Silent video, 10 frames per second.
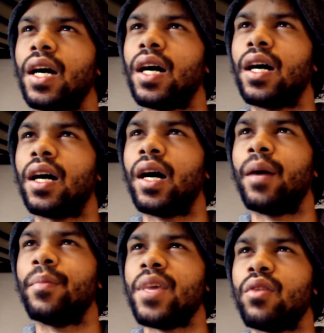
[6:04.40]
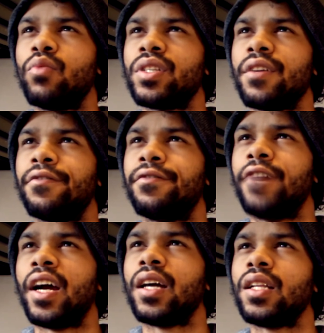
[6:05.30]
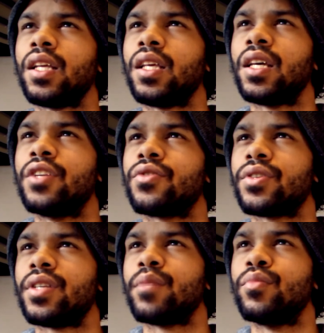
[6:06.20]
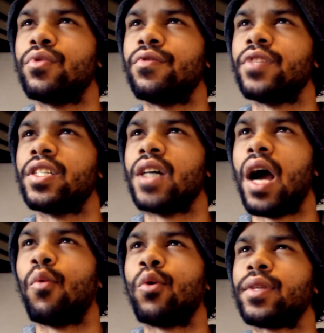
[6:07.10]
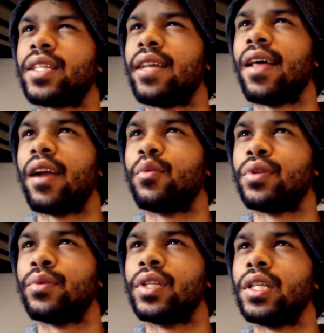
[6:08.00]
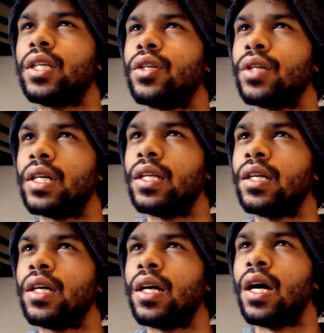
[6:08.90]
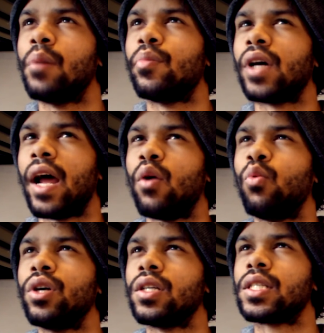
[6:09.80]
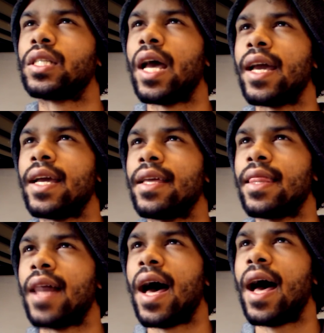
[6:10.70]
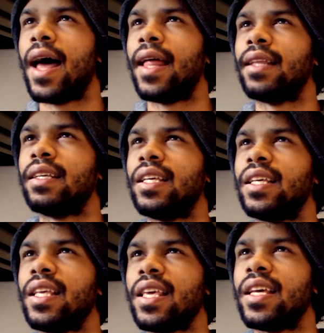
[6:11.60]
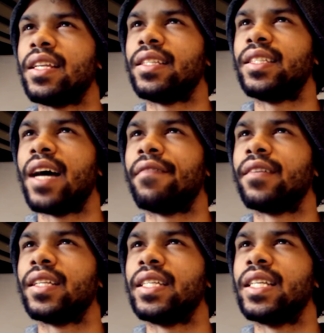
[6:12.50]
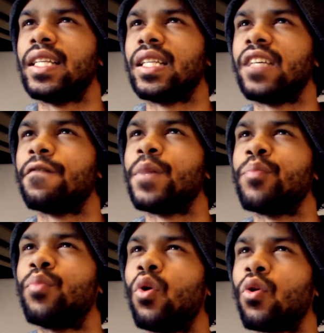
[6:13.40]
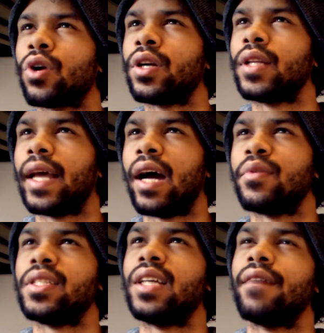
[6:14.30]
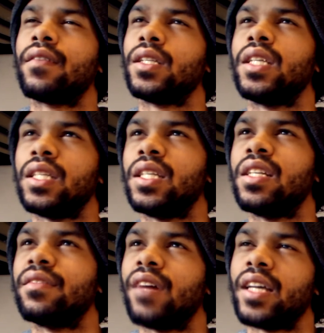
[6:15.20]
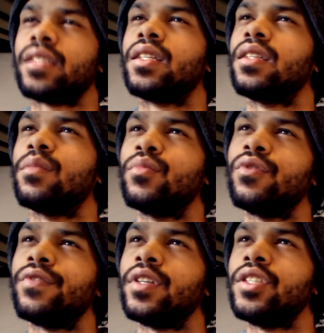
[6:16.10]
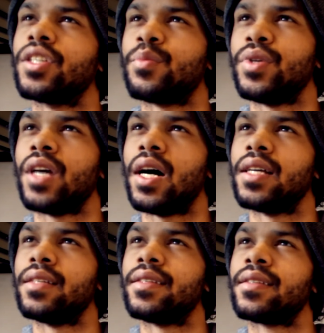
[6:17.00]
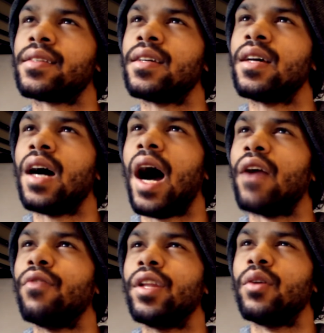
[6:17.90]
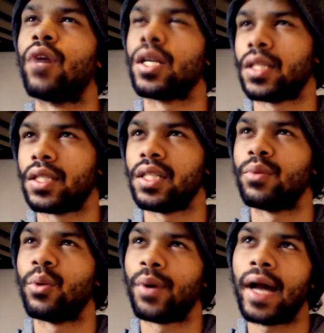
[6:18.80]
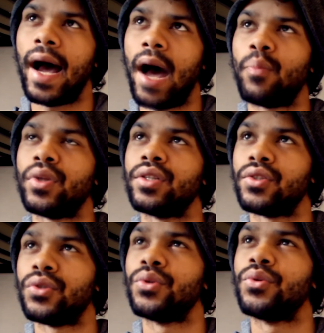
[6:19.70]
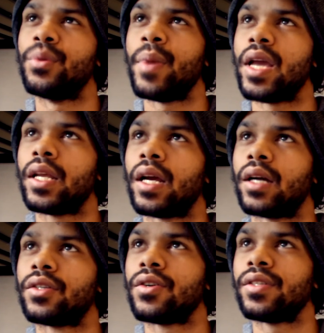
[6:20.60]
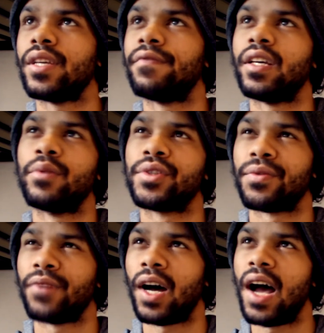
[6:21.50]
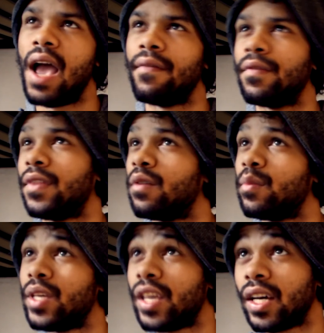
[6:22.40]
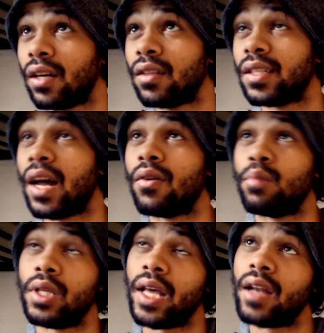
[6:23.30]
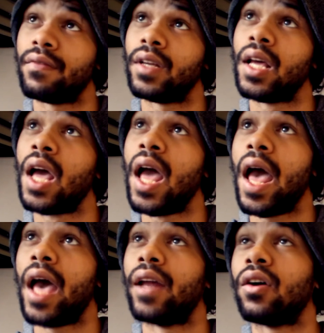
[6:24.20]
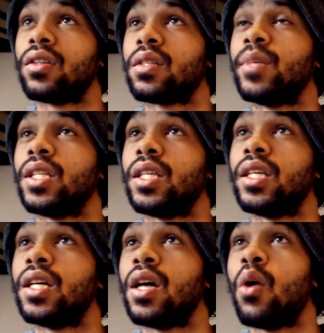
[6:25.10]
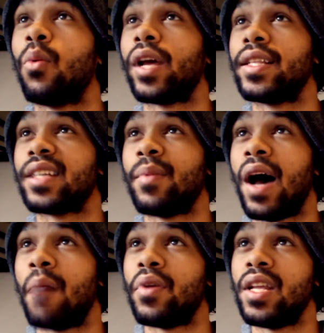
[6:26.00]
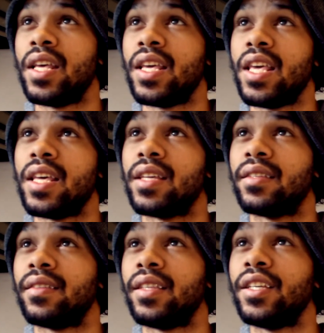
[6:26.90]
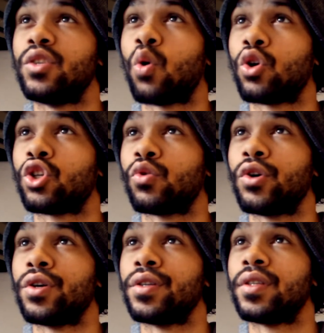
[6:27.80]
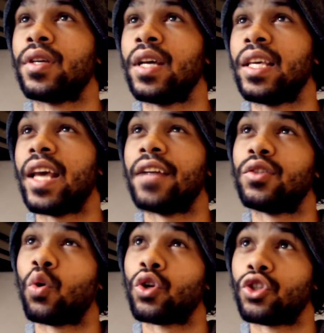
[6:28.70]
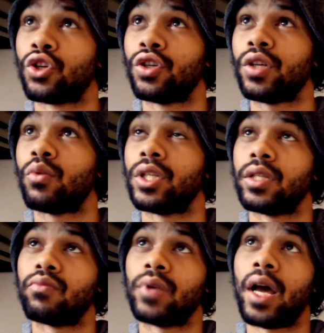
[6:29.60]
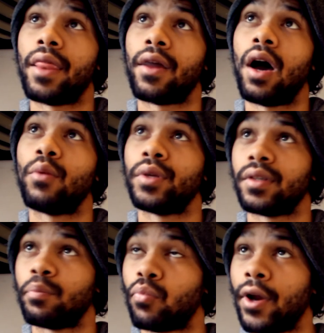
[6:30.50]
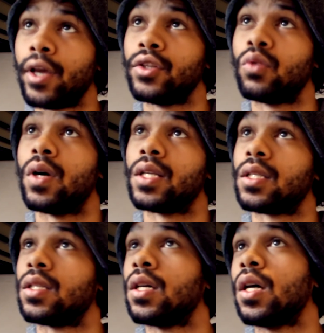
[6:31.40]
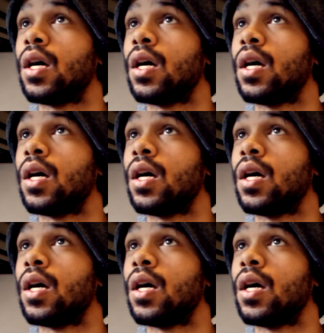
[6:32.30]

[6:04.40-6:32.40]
It was a fairly interesting movie. I won't say that it was really good, but I will say that it definitely didn't leave me bored. Like, I was definitely invested in the movie just because I really wanted to see what would happen to the main characters, if they would survive, if they would be killed, and that would be the end of it. And ultimately, what ends up happening is the torturers get tortured, which is what I thought was a pretty good twist.